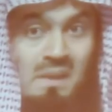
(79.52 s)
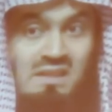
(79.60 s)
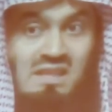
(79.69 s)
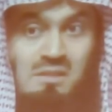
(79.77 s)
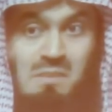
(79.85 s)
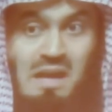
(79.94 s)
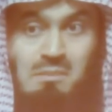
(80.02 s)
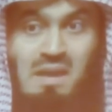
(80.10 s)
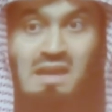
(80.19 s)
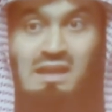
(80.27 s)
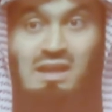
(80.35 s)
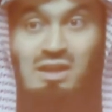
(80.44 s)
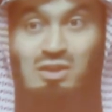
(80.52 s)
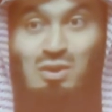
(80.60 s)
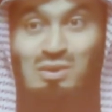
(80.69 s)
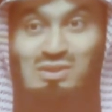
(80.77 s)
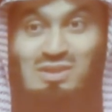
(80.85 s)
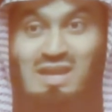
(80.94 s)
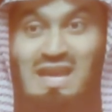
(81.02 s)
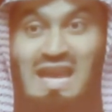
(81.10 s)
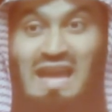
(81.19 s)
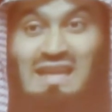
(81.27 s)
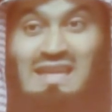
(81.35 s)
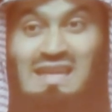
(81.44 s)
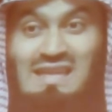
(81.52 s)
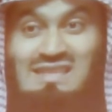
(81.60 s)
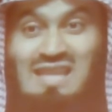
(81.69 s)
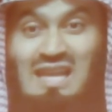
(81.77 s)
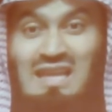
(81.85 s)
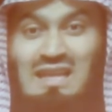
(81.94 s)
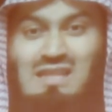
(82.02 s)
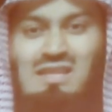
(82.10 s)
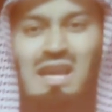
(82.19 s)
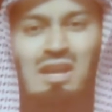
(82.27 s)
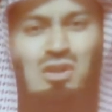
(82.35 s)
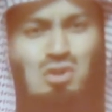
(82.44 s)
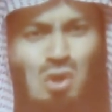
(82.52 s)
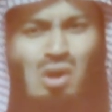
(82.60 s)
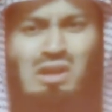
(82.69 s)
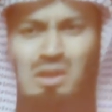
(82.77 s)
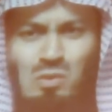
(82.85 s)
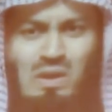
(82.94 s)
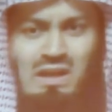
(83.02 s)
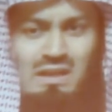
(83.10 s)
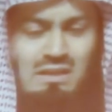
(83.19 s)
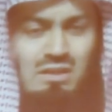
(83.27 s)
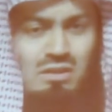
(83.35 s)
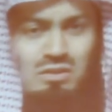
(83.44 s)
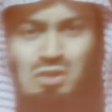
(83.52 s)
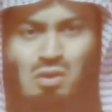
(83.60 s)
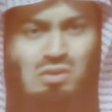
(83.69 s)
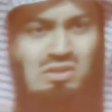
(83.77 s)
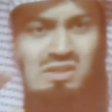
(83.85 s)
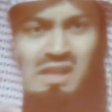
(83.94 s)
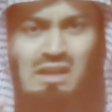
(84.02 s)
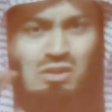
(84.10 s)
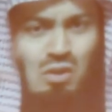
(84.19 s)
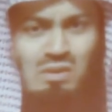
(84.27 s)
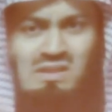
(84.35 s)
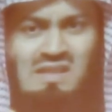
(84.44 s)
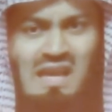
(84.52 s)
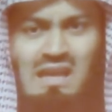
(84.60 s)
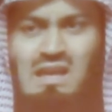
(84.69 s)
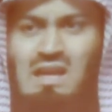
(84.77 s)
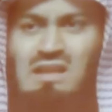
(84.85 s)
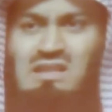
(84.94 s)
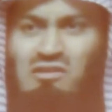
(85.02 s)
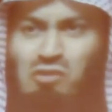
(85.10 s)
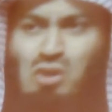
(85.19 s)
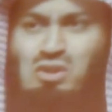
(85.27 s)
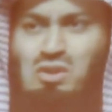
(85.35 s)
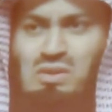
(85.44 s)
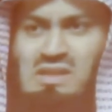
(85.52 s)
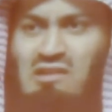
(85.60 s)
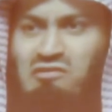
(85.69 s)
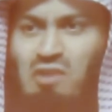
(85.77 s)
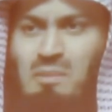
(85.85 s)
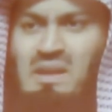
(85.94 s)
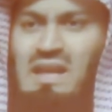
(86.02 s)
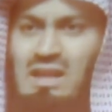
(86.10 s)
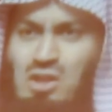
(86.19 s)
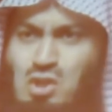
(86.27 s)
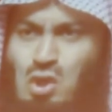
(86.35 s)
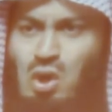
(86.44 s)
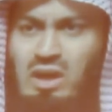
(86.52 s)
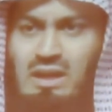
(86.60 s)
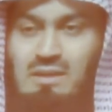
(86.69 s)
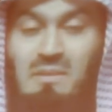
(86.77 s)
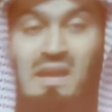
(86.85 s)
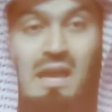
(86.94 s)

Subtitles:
is my maker and yours. And he is telling us, enjoy the world. Don't say divorce yourself from it. Enjoy it,